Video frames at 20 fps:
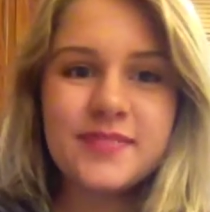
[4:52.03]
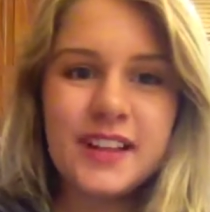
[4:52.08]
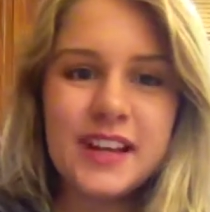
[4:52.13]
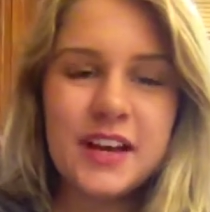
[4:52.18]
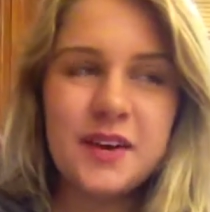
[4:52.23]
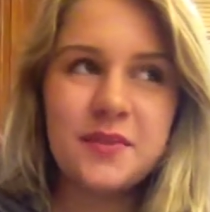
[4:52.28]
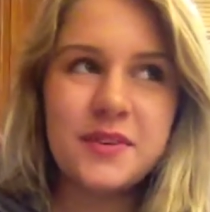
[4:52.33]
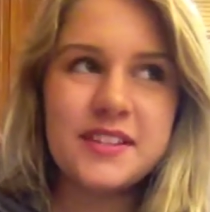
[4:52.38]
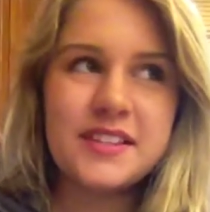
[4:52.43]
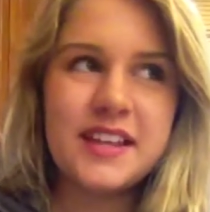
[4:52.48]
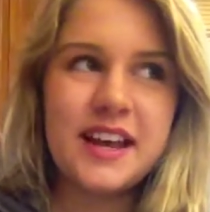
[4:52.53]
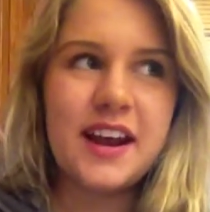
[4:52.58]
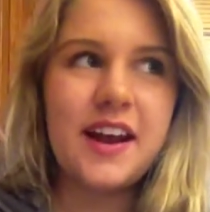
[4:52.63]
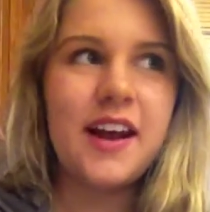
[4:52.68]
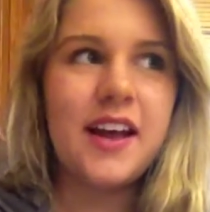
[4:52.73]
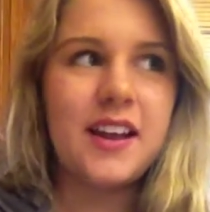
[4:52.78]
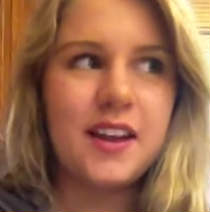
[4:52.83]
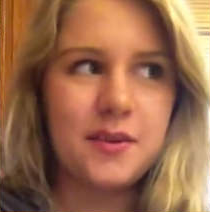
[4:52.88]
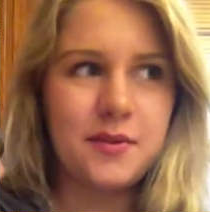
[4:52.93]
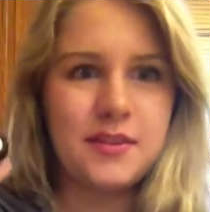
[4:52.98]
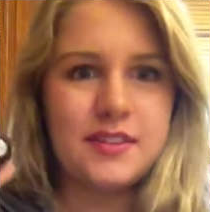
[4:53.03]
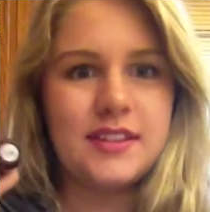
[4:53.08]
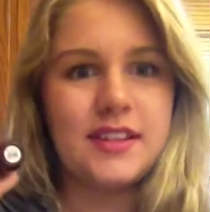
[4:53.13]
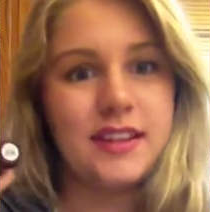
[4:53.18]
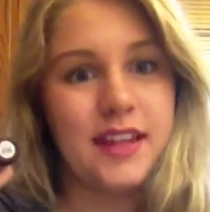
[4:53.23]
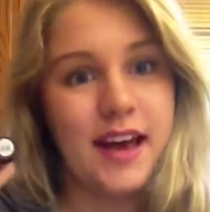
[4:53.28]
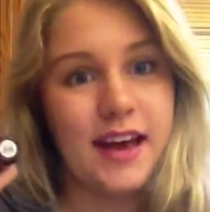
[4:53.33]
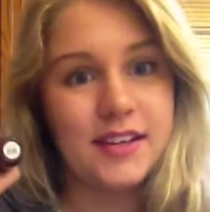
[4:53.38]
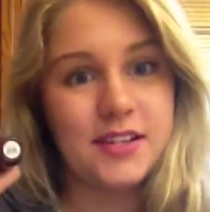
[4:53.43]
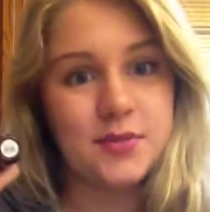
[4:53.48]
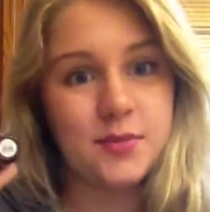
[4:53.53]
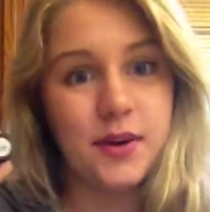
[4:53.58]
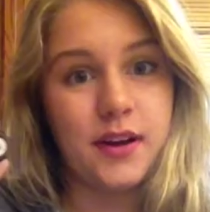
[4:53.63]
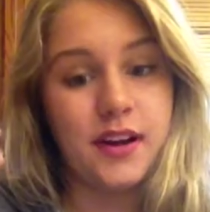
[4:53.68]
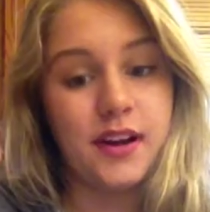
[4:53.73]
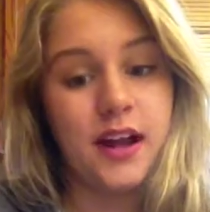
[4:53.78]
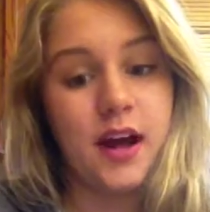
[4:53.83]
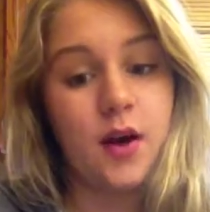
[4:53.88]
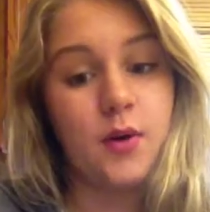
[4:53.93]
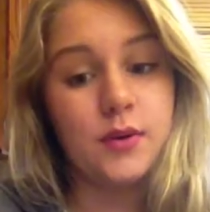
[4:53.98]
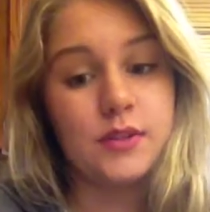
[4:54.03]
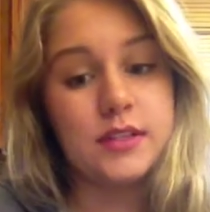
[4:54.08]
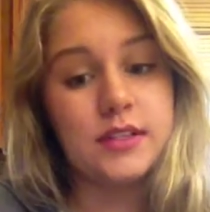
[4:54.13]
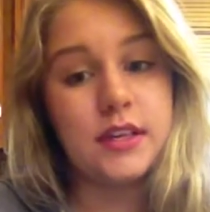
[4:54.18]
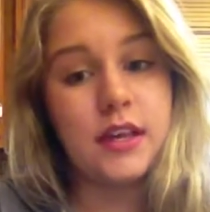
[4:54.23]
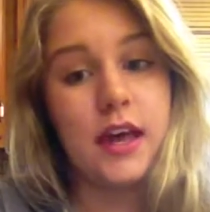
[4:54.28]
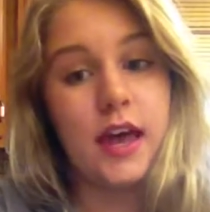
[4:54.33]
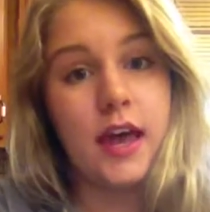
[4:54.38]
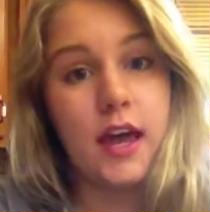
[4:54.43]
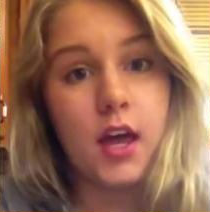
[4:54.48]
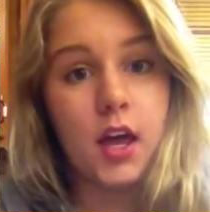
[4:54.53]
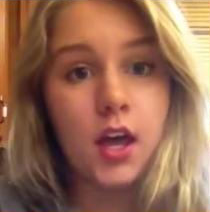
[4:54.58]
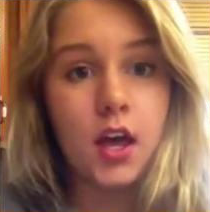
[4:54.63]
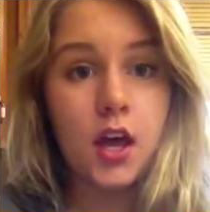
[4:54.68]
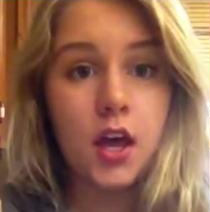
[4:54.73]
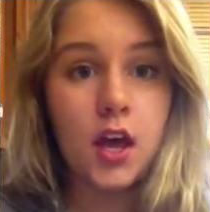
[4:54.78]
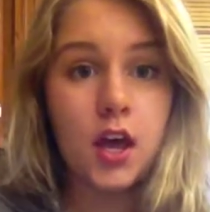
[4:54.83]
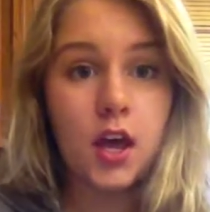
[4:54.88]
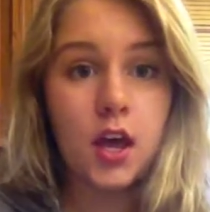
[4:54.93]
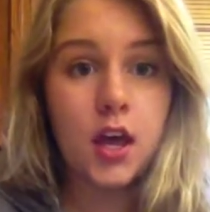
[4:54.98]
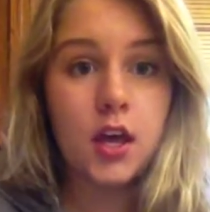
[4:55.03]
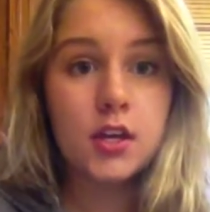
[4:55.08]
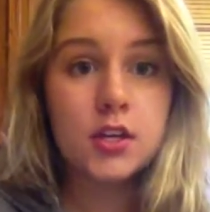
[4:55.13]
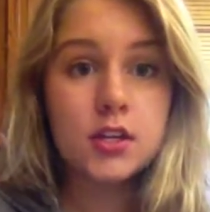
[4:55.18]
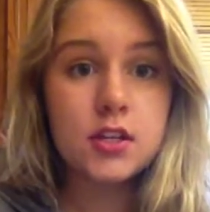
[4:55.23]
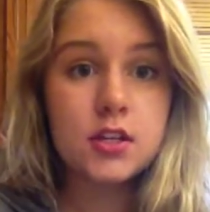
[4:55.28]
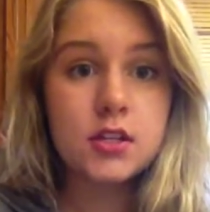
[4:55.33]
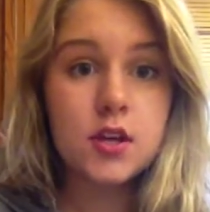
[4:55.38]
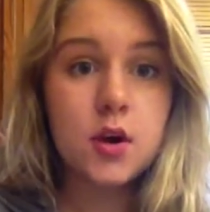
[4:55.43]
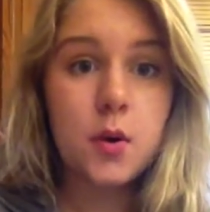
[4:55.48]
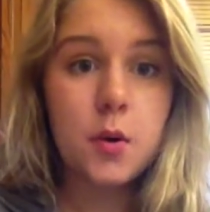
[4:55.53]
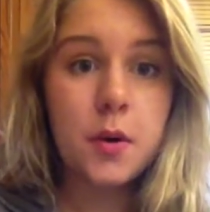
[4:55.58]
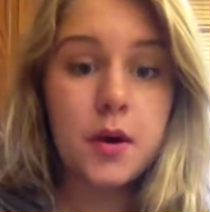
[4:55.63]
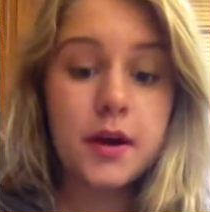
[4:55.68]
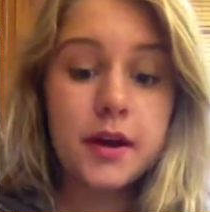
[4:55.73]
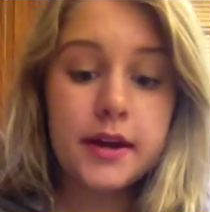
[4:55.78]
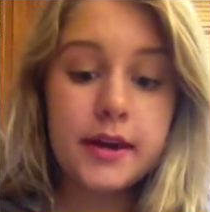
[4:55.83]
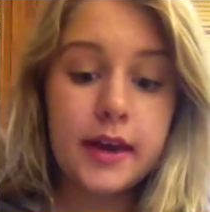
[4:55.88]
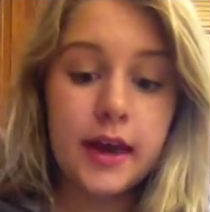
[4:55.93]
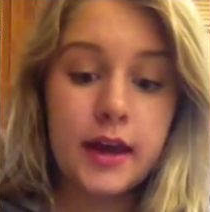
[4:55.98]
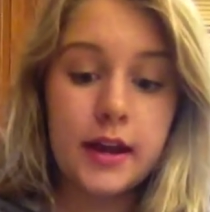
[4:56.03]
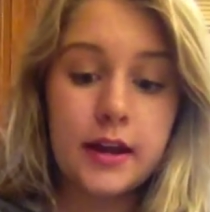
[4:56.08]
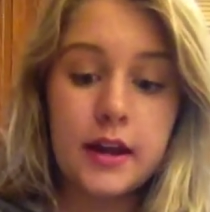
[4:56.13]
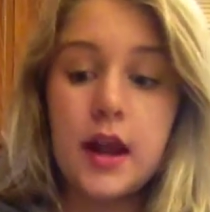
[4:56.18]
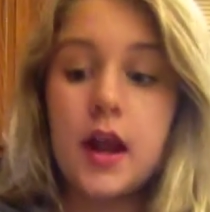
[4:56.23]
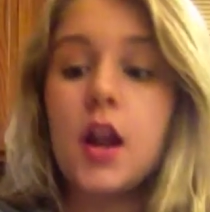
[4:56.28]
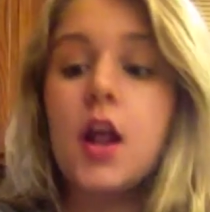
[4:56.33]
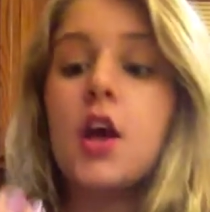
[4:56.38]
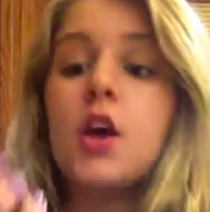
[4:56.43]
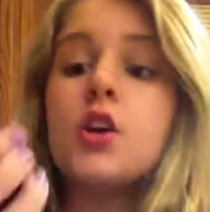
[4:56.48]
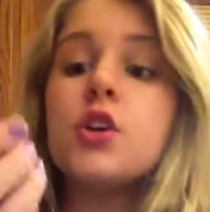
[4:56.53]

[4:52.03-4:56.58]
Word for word: it was there and it was the last one and I was like, score, getting it.